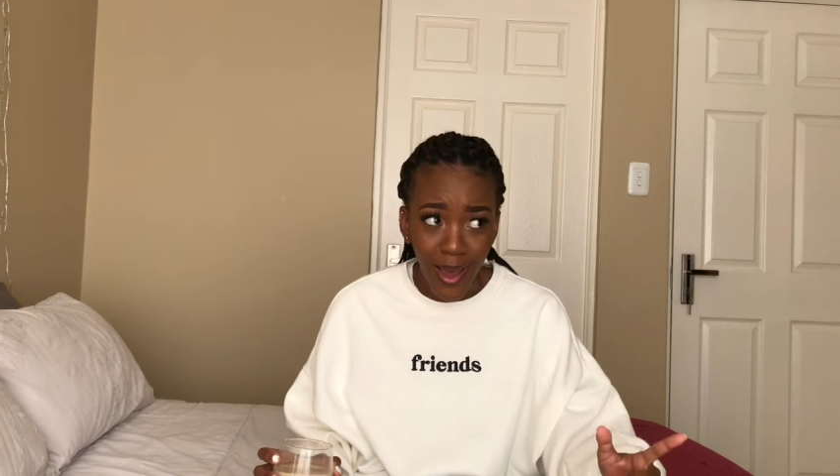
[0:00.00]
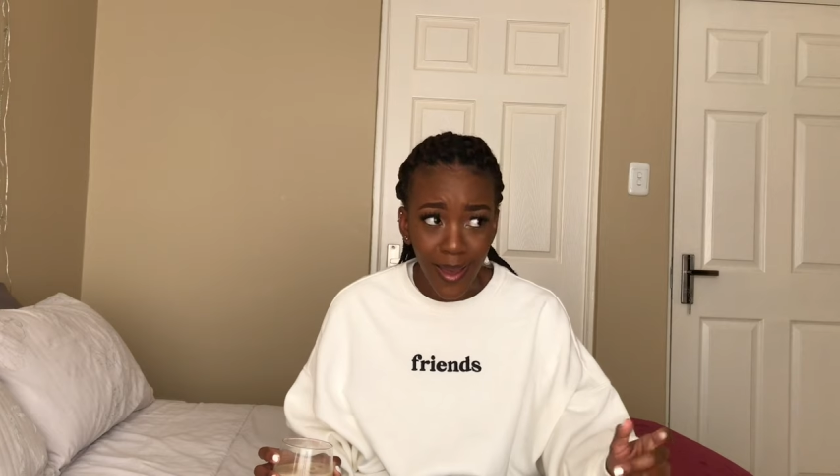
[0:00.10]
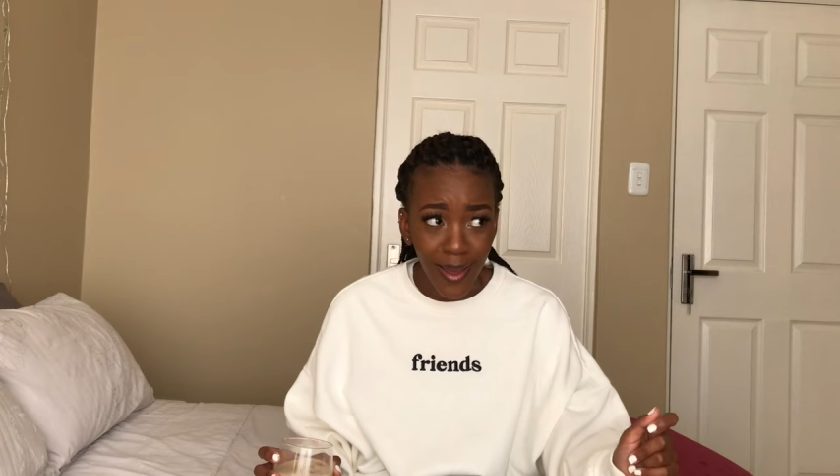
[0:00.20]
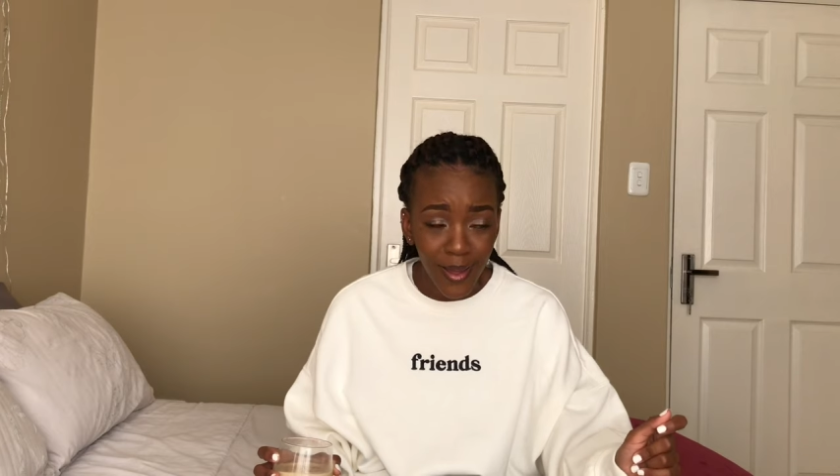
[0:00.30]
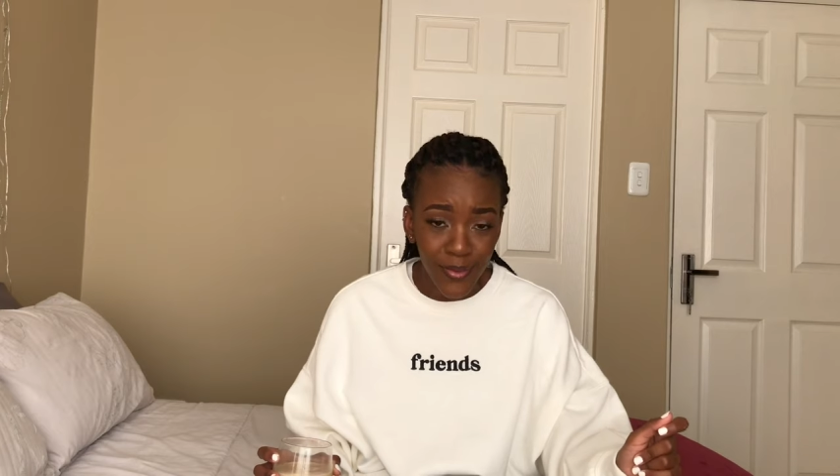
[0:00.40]

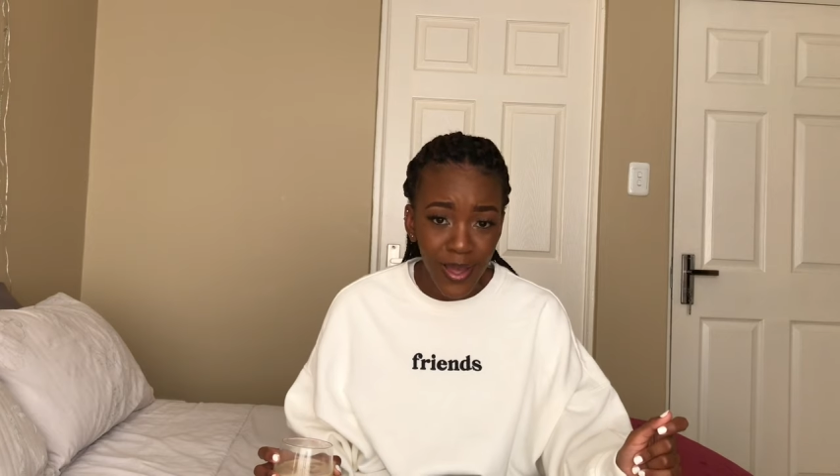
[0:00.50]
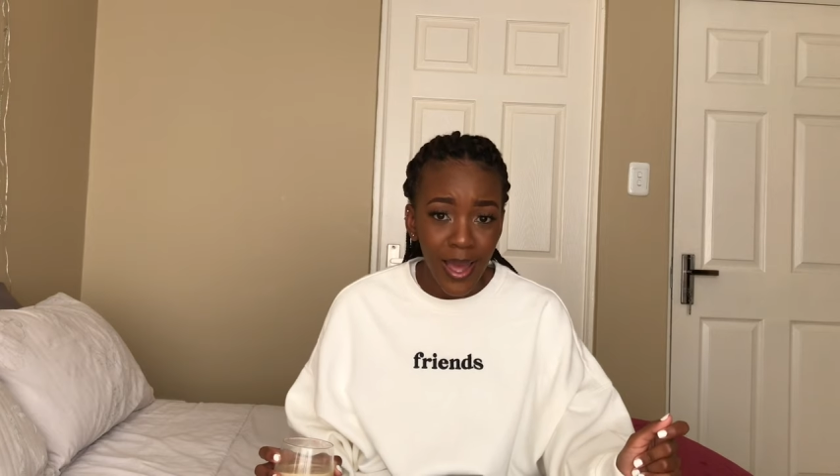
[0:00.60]
have.